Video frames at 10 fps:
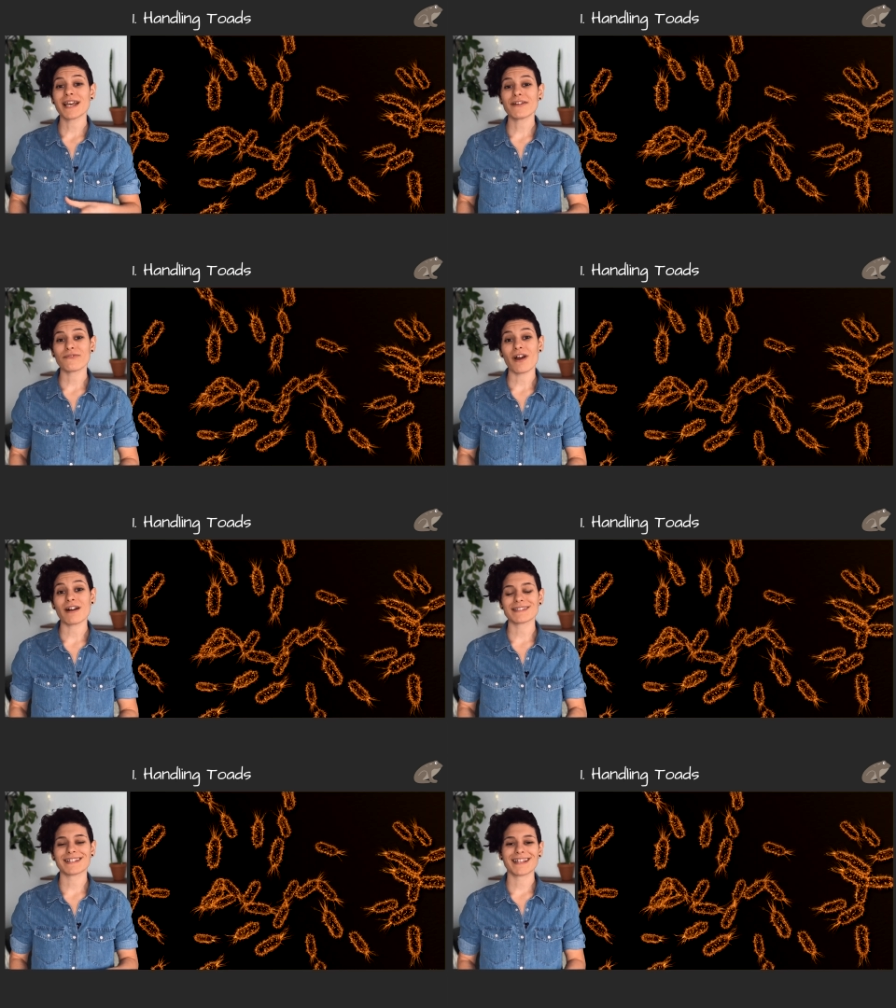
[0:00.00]
and
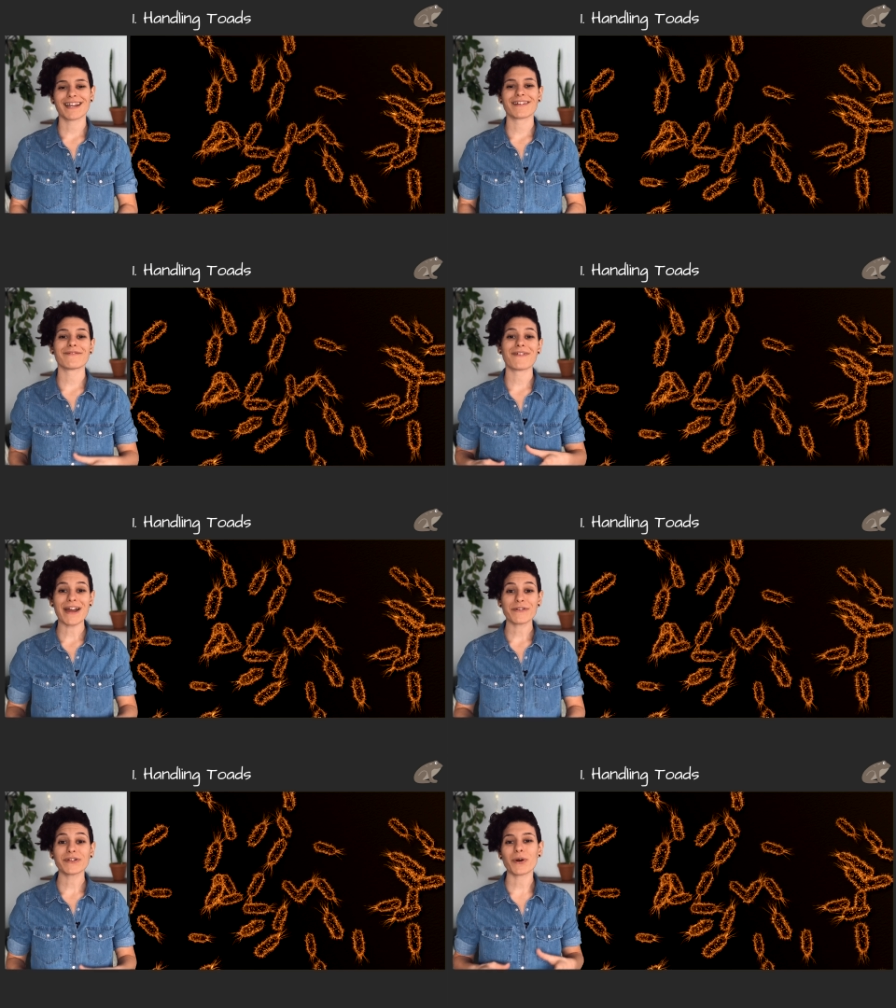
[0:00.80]
frogs can carry
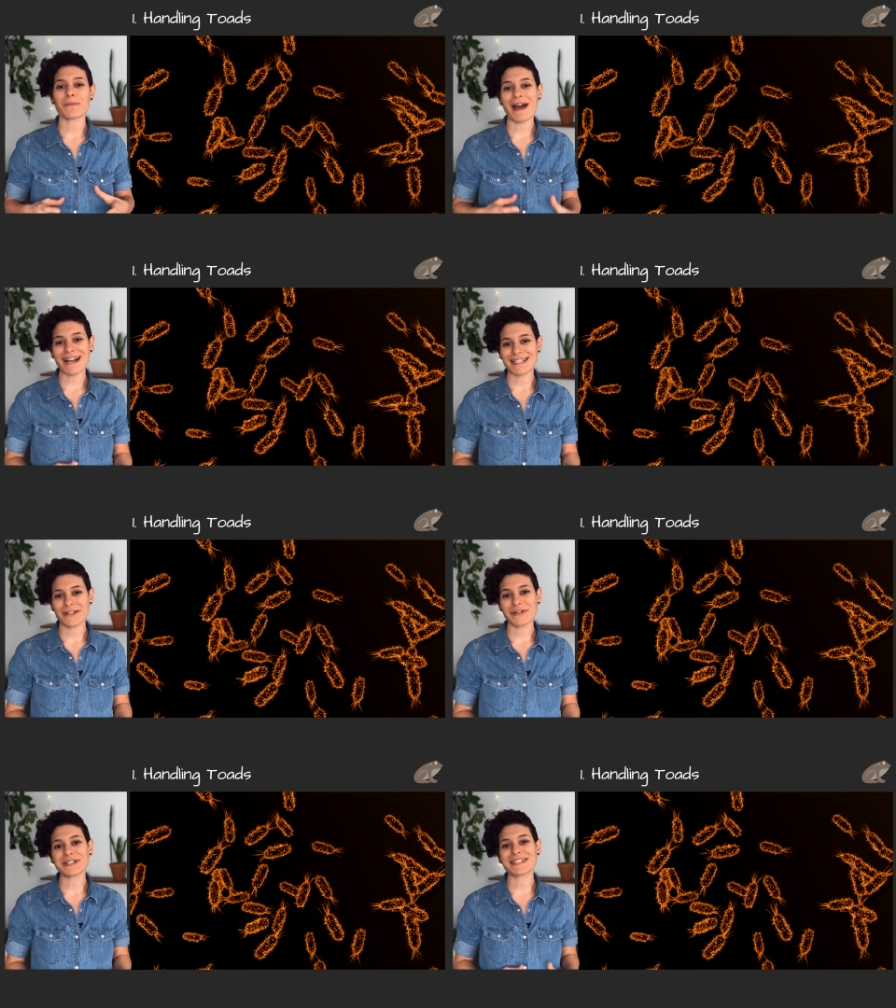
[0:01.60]
viral or
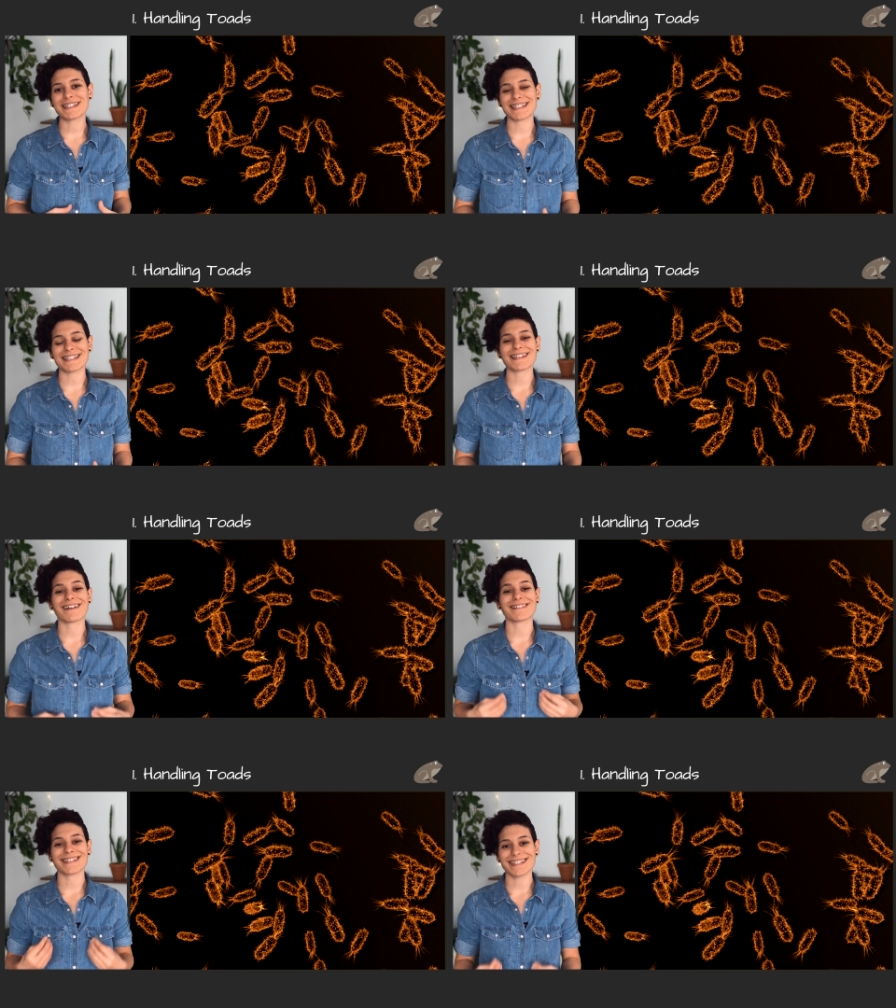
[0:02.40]
bacterial diseases
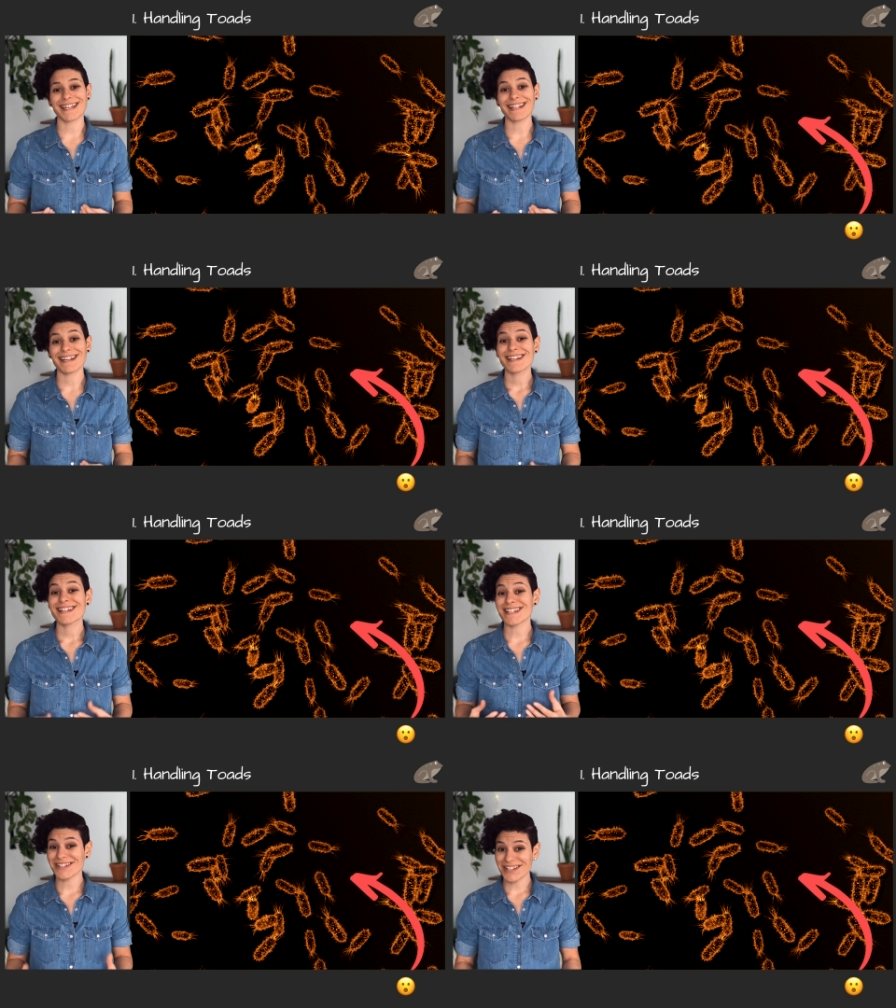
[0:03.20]
on their skin,
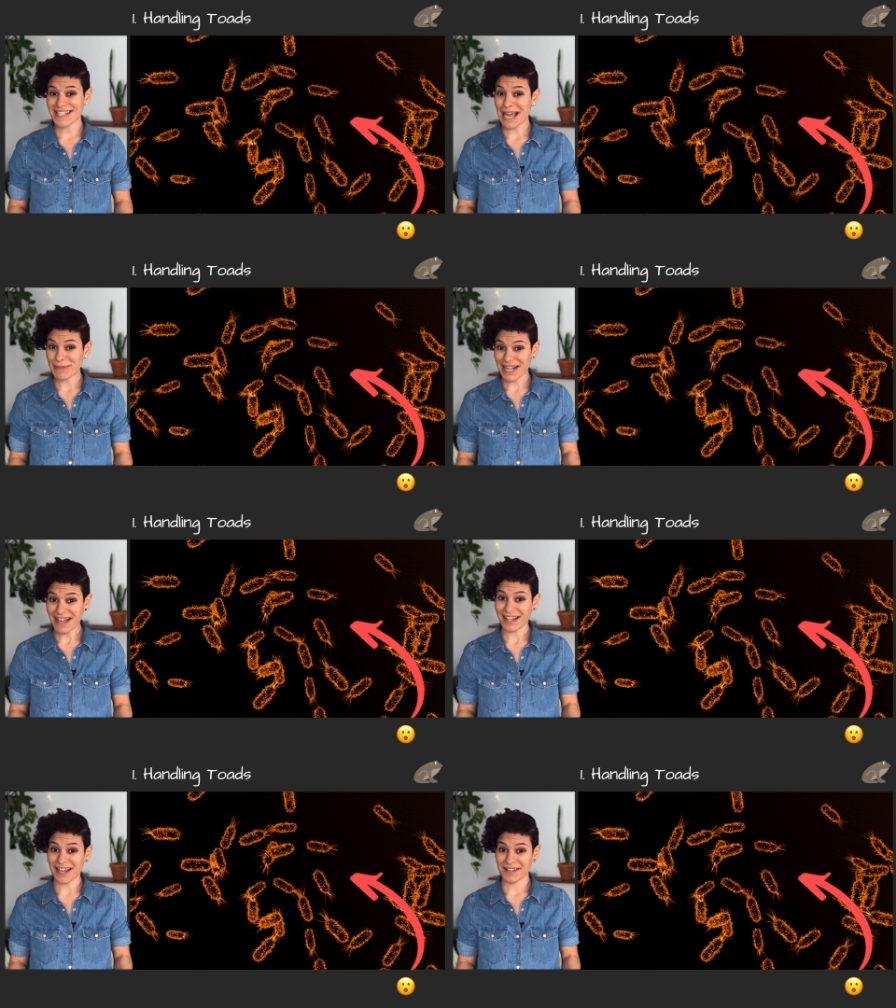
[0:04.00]
such as salmonella.